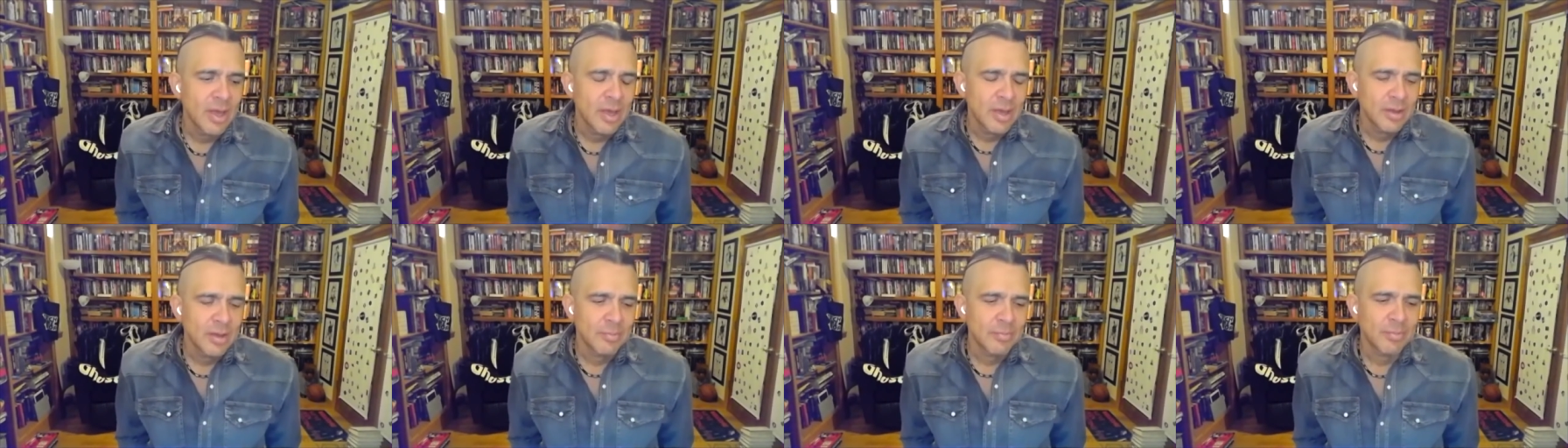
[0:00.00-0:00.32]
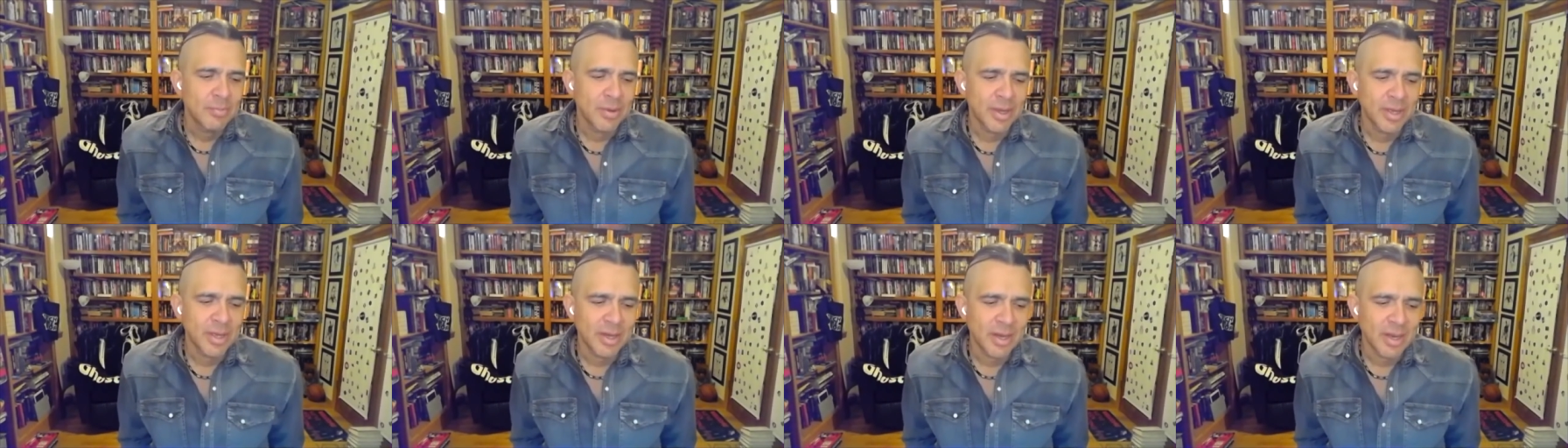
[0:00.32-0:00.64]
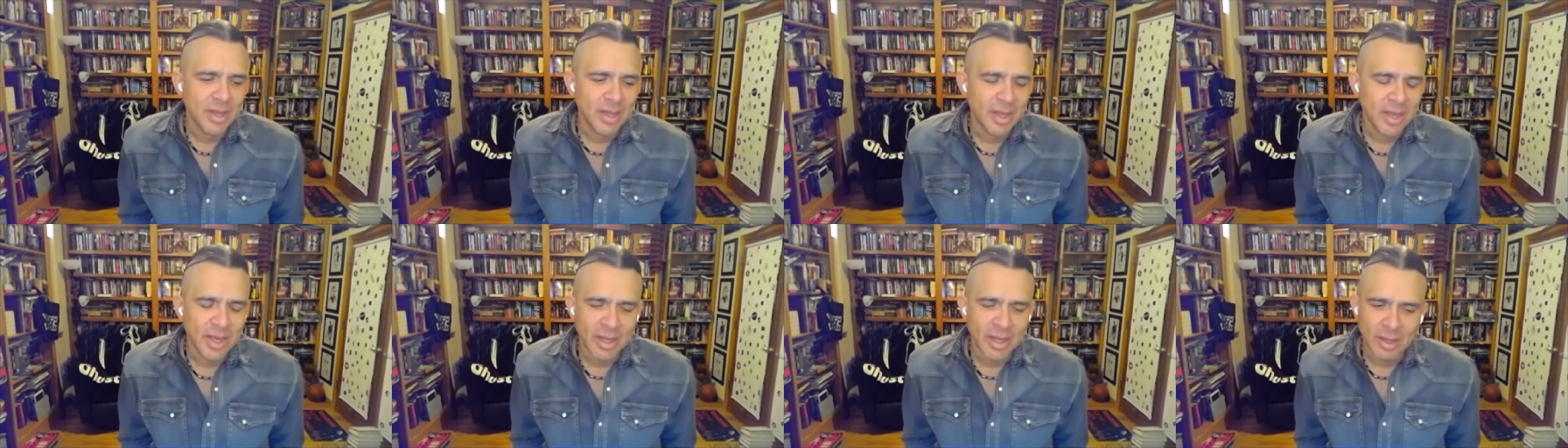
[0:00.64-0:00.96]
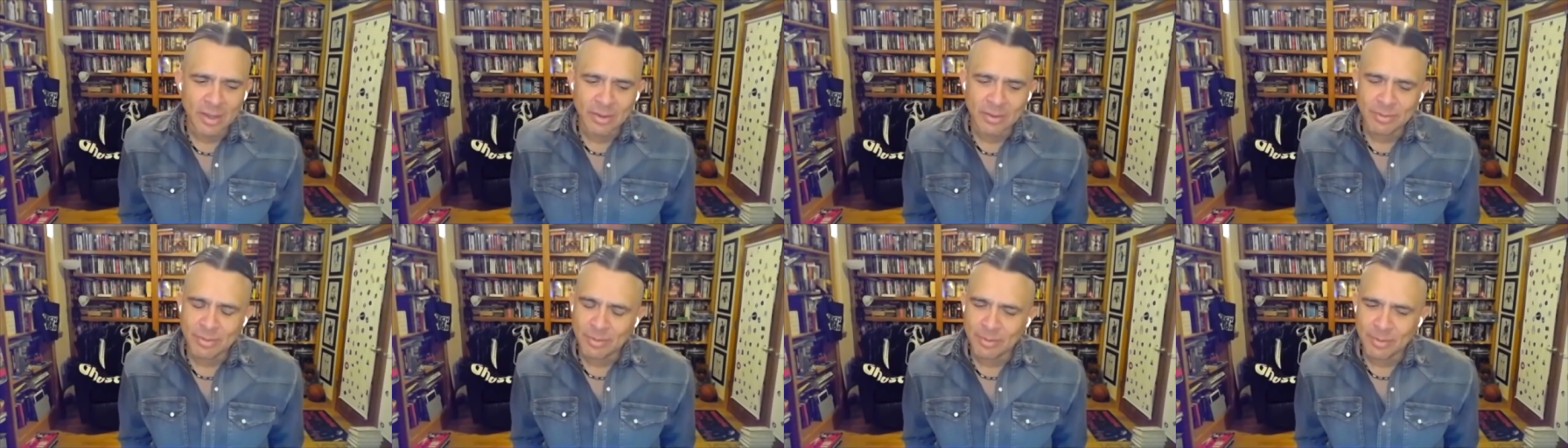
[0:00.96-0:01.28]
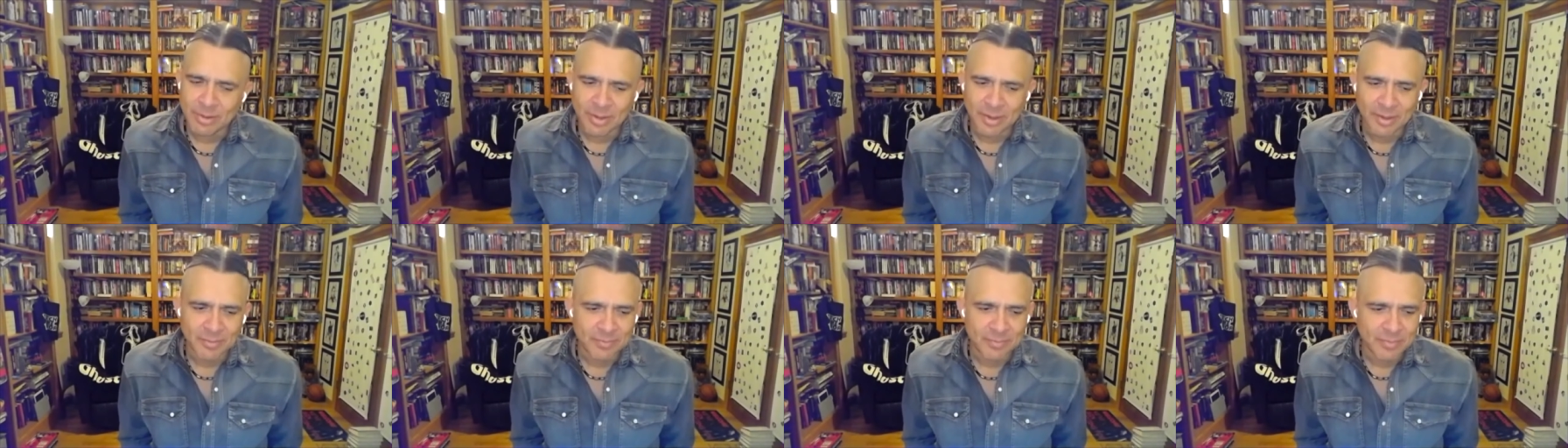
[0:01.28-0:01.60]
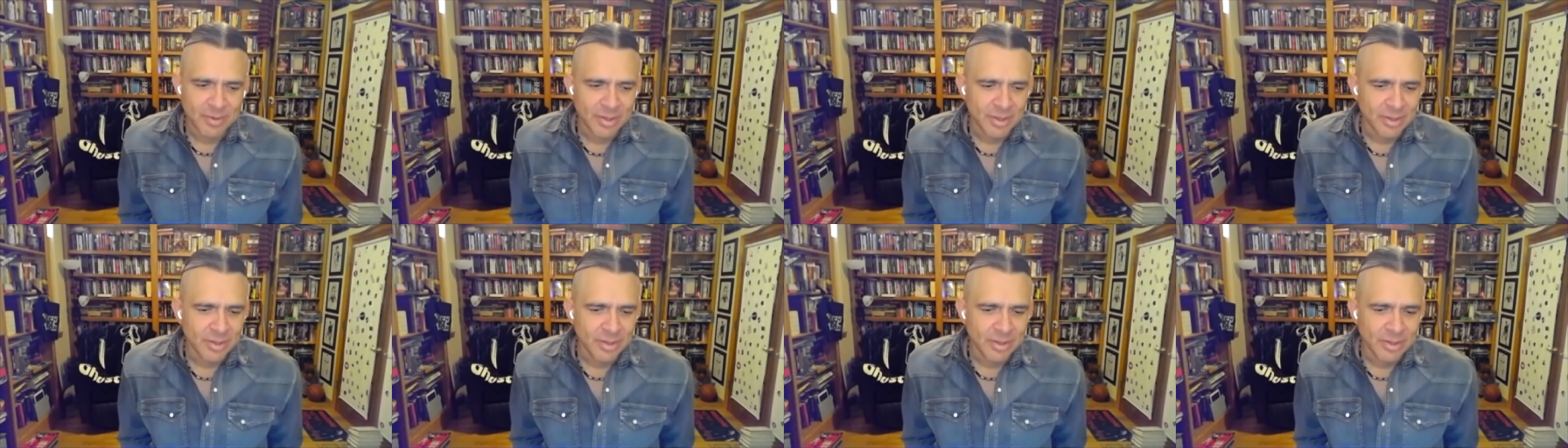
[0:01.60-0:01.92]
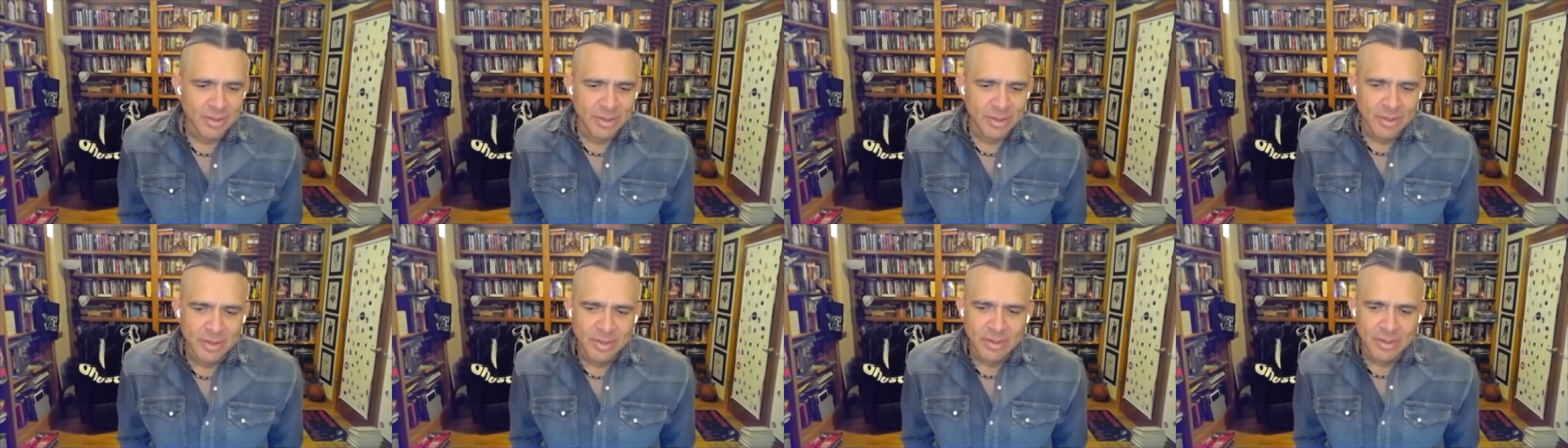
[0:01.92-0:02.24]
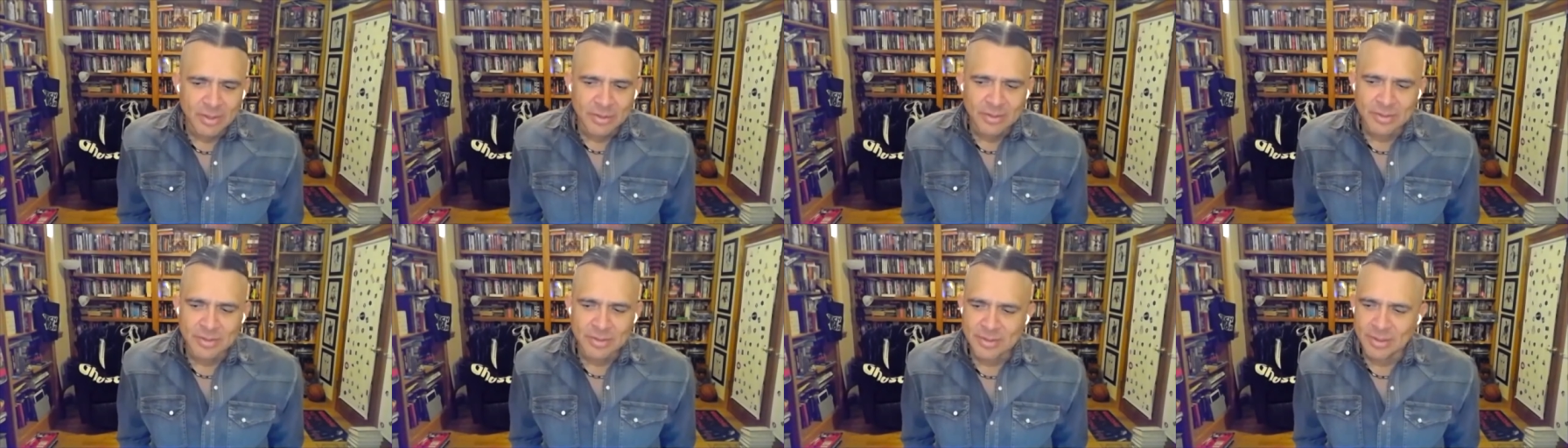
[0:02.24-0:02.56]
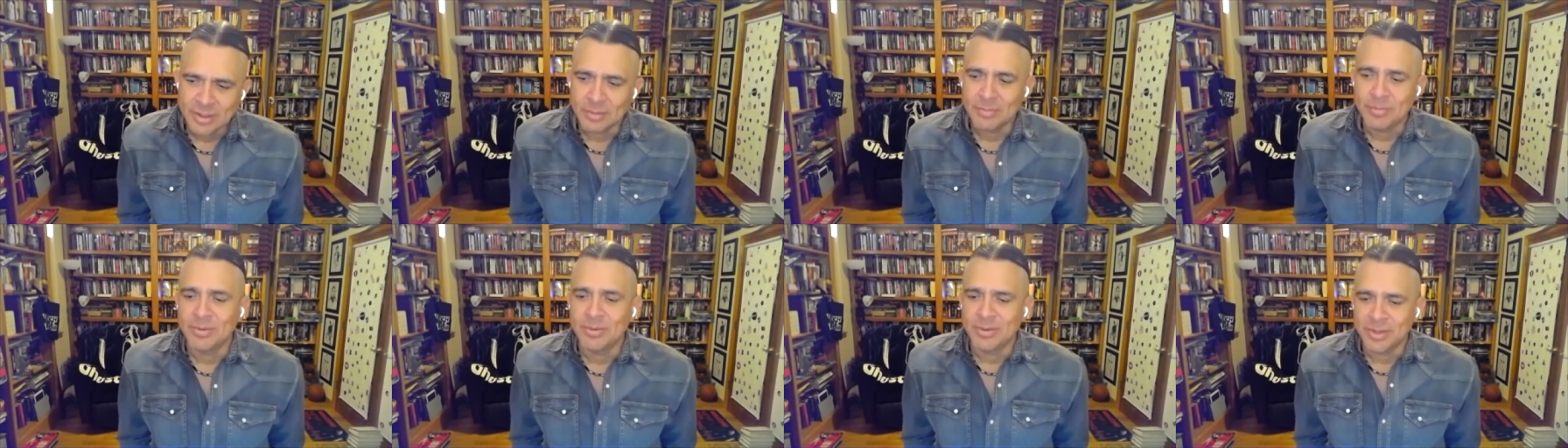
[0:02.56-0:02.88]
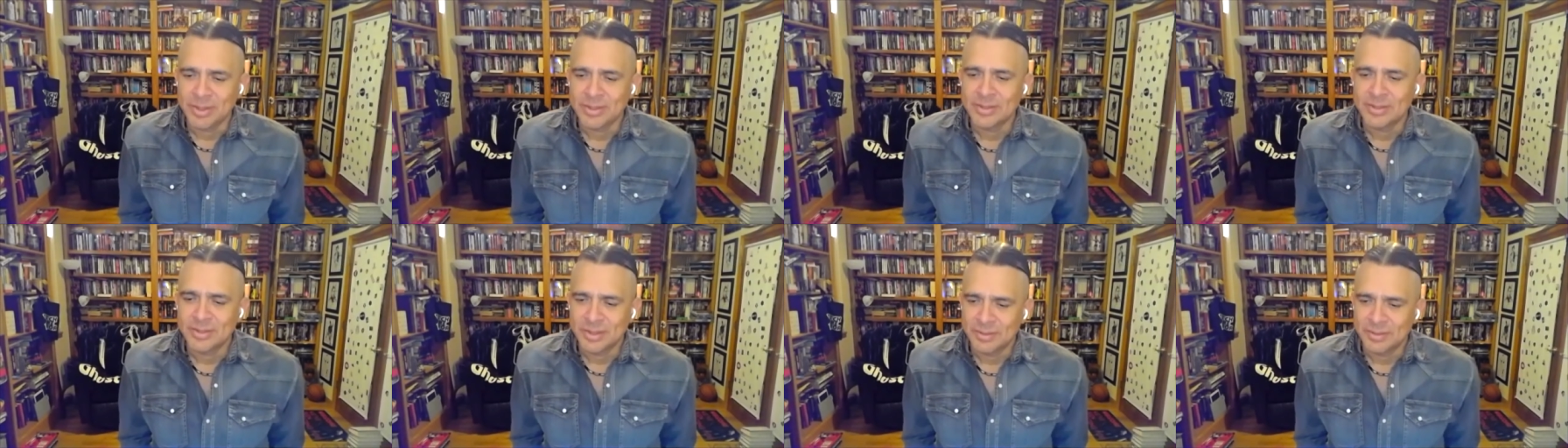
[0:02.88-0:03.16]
But I also love the stubbornness